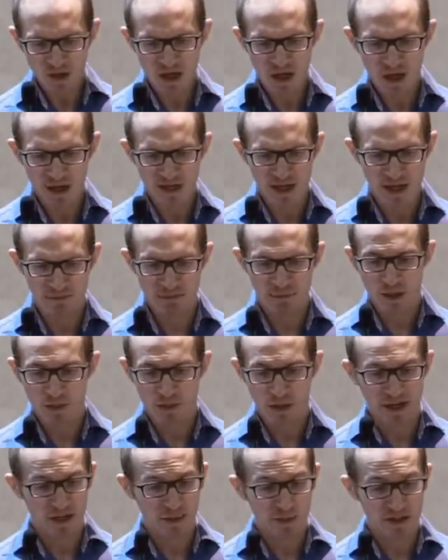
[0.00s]
Uh, yeah,
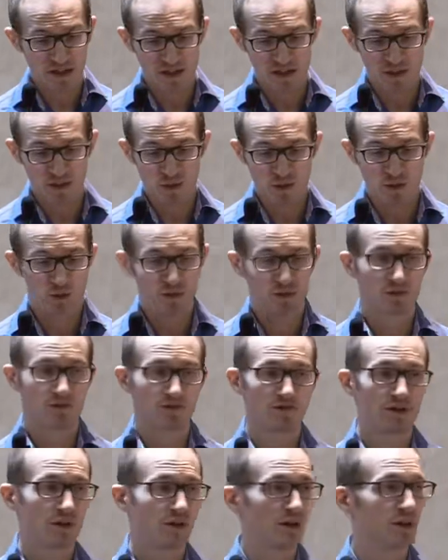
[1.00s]
mining P's and Q's was a
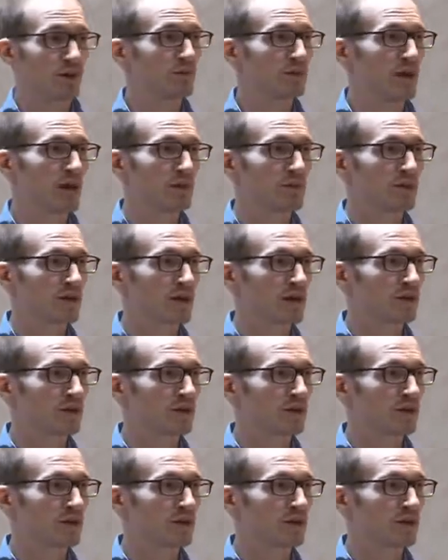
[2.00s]
very good paper.